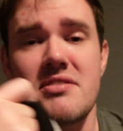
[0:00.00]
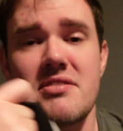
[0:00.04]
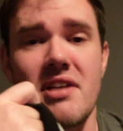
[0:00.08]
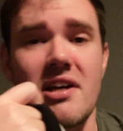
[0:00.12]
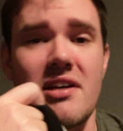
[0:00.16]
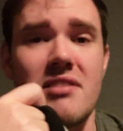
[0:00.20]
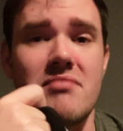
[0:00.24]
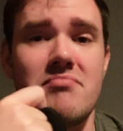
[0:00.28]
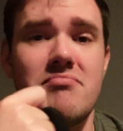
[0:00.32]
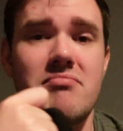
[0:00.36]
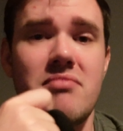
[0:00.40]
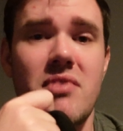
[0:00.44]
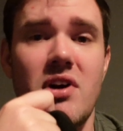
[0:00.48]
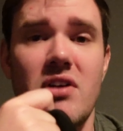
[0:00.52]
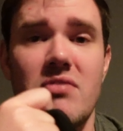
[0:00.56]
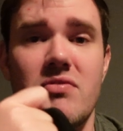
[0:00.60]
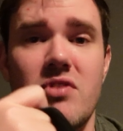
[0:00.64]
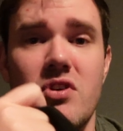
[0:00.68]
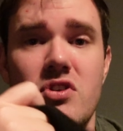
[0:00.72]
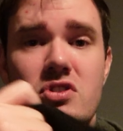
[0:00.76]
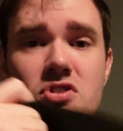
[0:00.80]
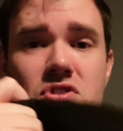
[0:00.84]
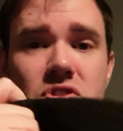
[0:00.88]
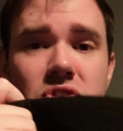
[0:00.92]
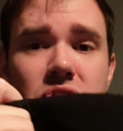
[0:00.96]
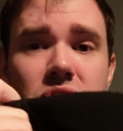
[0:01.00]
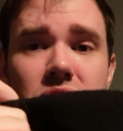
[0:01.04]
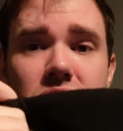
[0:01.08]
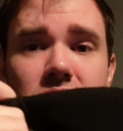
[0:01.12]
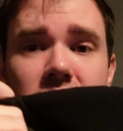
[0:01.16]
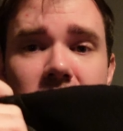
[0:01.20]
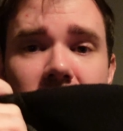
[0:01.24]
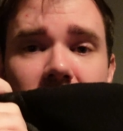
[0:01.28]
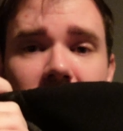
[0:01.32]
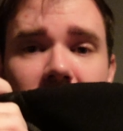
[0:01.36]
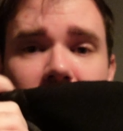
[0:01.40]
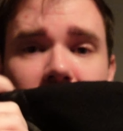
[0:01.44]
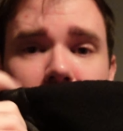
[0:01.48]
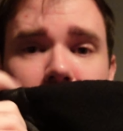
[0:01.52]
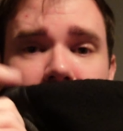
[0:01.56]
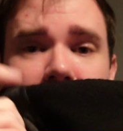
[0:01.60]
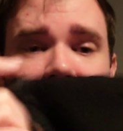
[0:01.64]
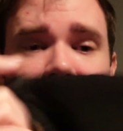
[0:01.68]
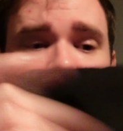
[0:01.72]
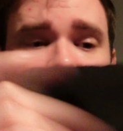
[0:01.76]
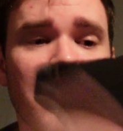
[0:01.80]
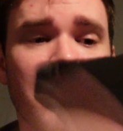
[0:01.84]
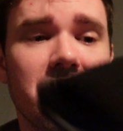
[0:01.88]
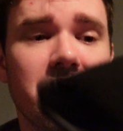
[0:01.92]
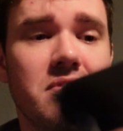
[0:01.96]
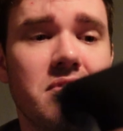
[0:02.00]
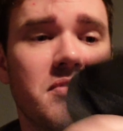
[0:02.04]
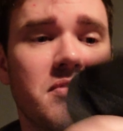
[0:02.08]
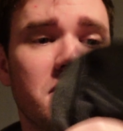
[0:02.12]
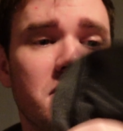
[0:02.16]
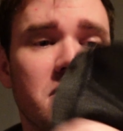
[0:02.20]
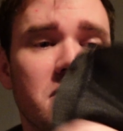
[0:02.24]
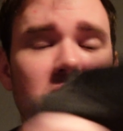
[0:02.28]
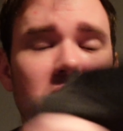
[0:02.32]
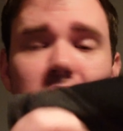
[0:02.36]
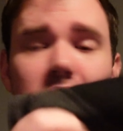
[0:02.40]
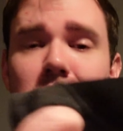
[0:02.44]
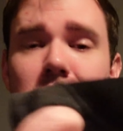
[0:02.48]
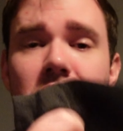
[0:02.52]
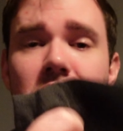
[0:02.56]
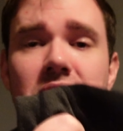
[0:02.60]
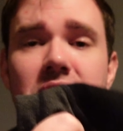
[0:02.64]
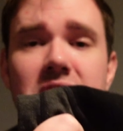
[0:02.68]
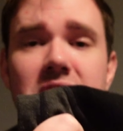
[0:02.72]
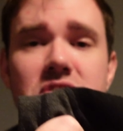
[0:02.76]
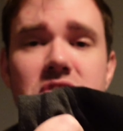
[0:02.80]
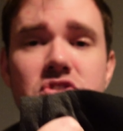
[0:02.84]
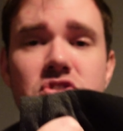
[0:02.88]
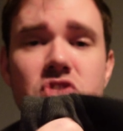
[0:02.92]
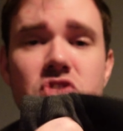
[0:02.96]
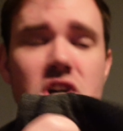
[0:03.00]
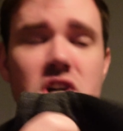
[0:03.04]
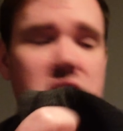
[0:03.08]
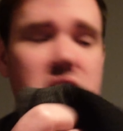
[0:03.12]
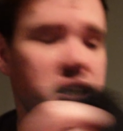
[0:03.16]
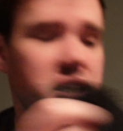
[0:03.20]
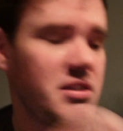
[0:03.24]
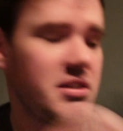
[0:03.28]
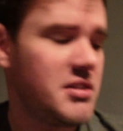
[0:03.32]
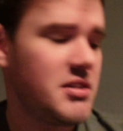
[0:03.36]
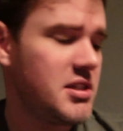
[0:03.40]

then I've got a snood to cover myself and keep my face dry,